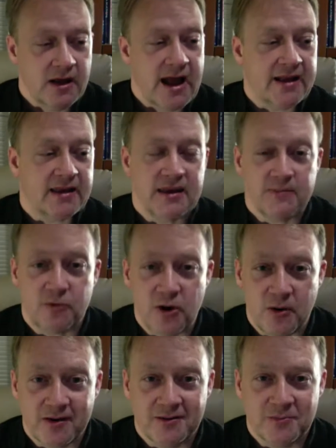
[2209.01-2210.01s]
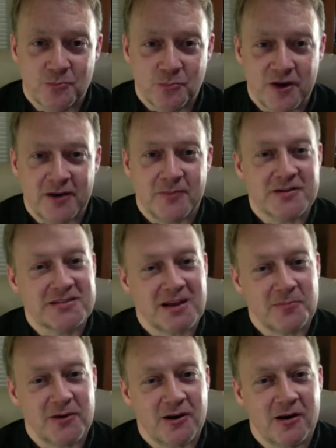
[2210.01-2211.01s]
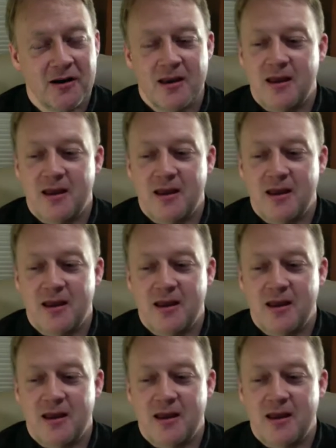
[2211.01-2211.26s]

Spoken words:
I could keep going, but I'm going to stop there,